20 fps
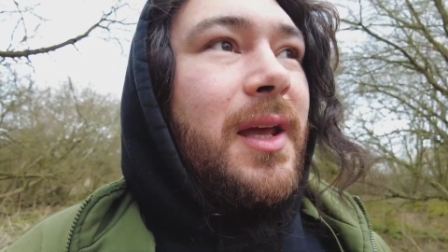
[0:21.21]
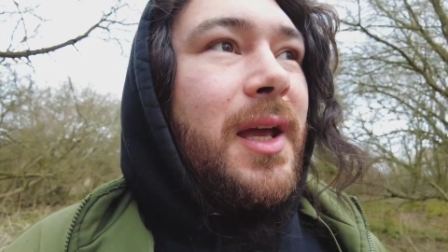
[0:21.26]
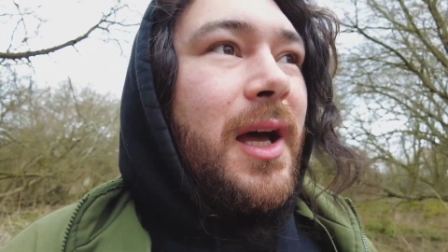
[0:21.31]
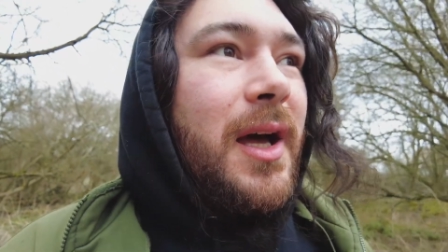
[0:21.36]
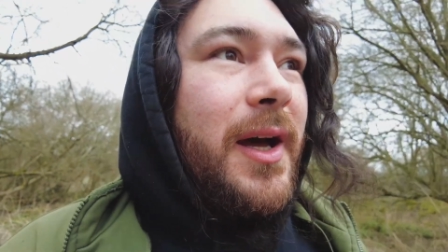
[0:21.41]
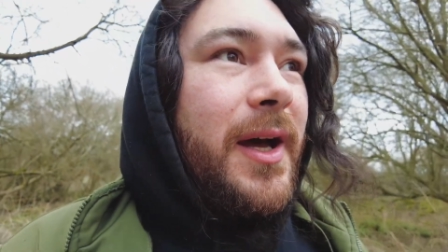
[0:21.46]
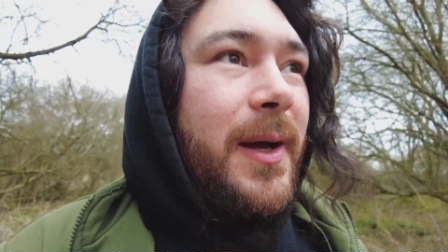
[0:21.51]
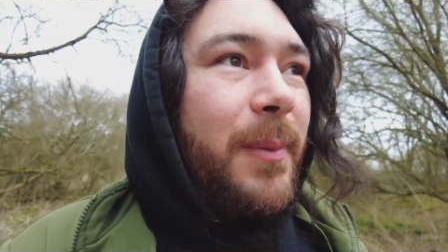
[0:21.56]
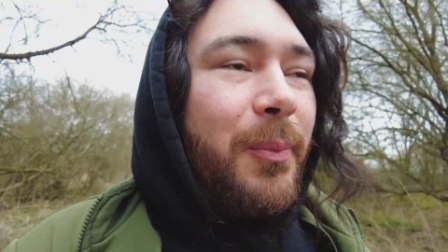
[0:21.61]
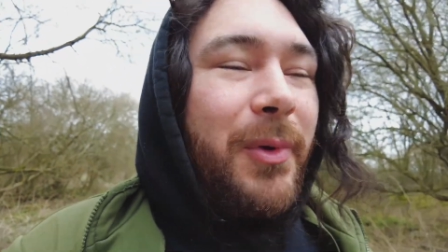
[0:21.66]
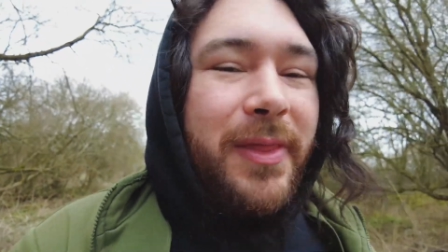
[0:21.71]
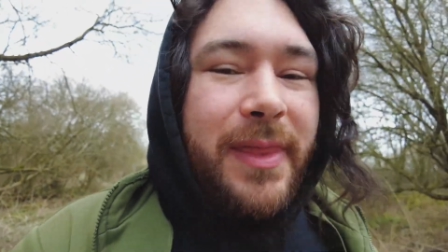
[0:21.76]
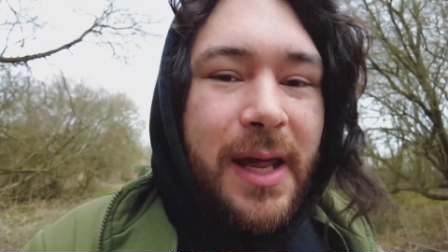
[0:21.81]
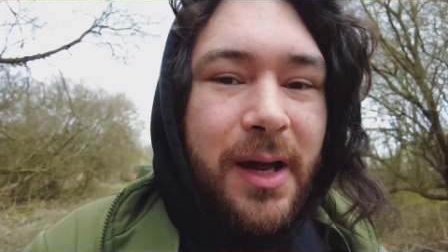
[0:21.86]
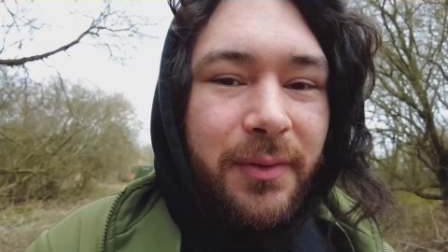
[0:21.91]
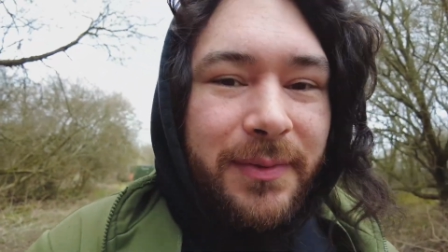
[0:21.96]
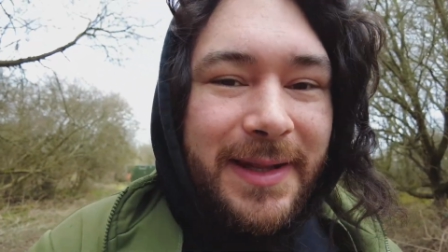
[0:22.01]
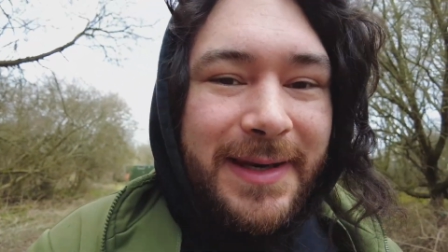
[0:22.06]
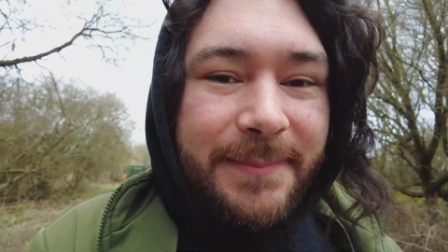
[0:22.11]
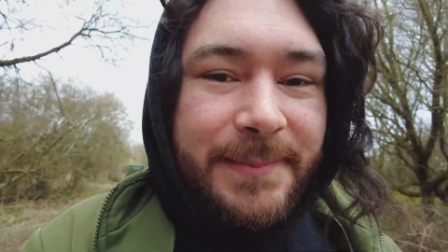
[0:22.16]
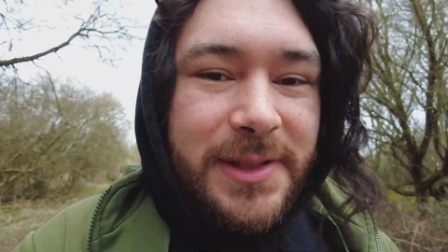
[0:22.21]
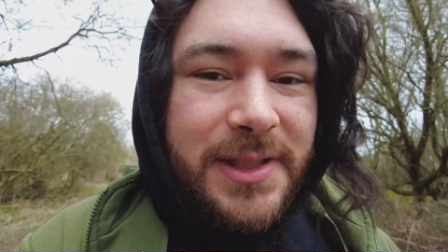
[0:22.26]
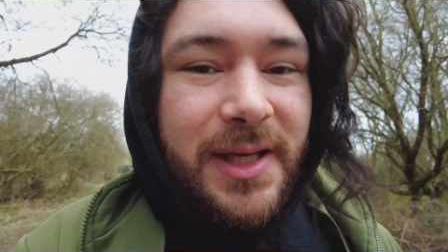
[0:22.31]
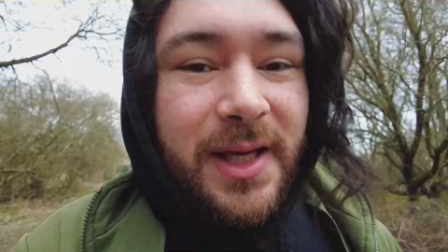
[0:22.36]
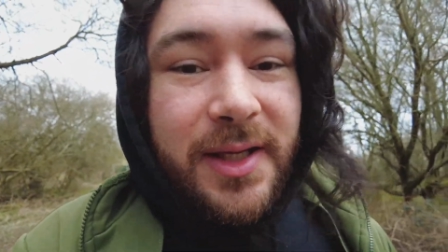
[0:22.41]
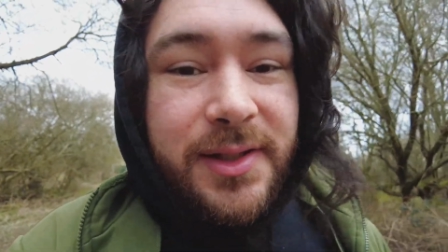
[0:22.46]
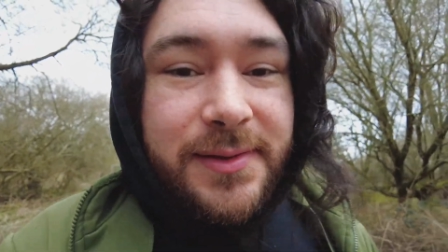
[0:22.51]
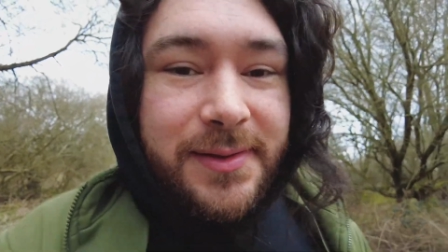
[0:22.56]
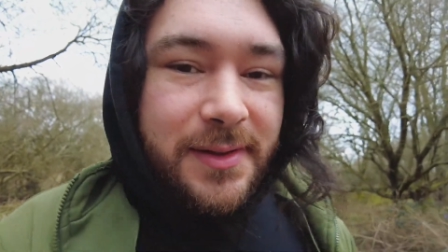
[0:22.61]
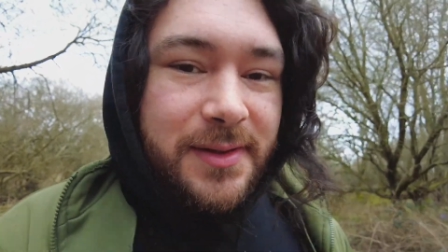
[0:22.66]
um, without the
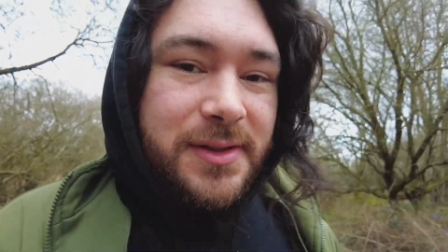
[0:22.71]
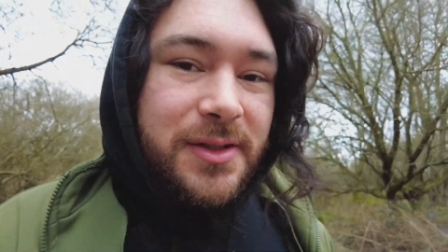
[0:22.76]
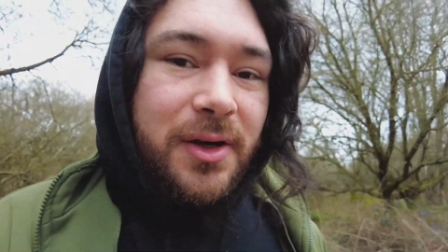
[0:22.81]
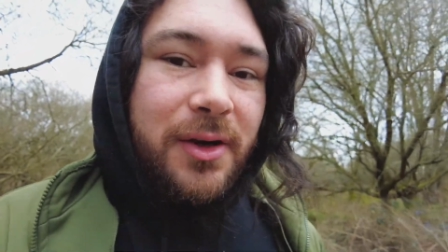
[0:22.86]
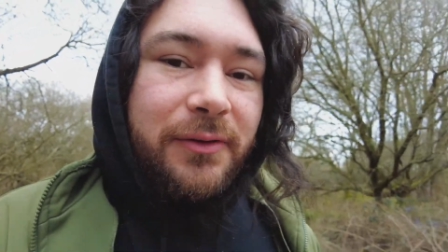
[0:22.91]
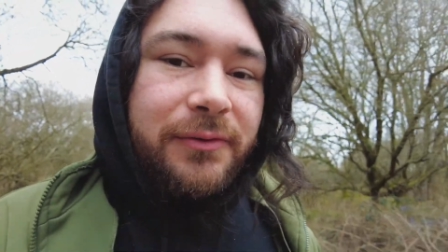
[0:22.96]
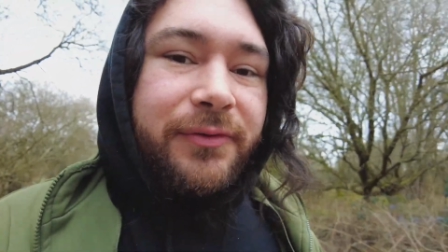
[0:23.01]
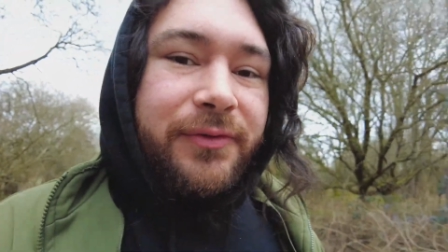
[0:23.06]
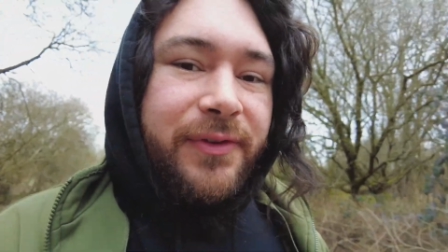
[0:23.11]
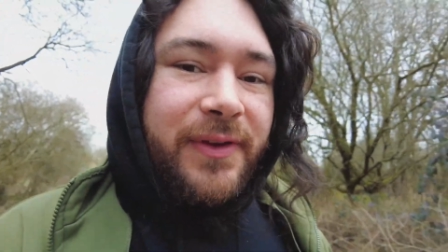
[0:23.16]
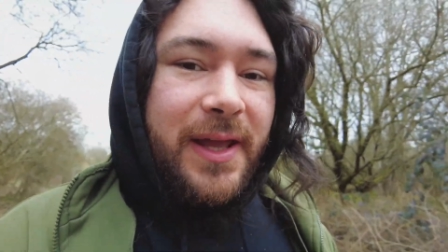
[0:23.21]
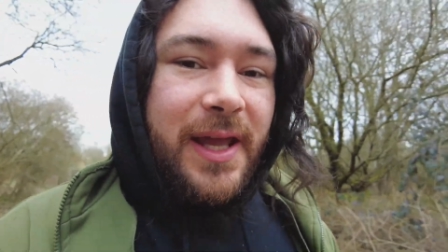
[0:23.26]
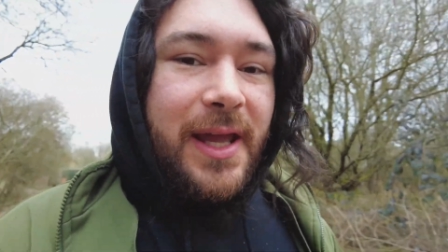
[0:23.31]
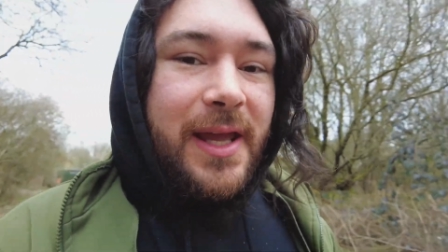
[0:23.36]
limitations of